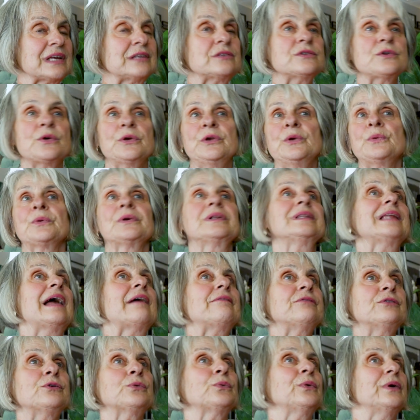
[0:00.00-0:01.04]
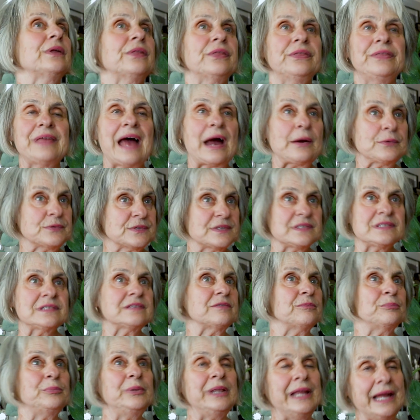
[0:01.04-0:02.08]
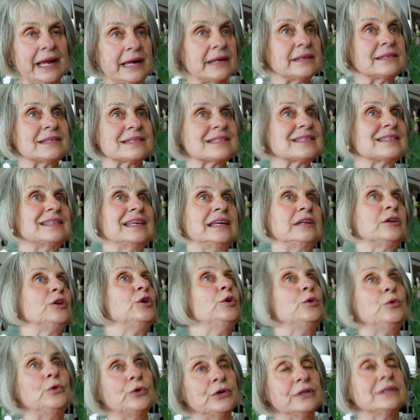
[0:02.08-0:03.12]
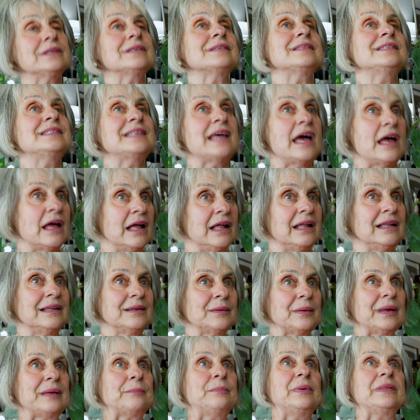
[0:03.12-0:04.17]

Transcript: And so you were left with thousands of plants that you couldn't sell,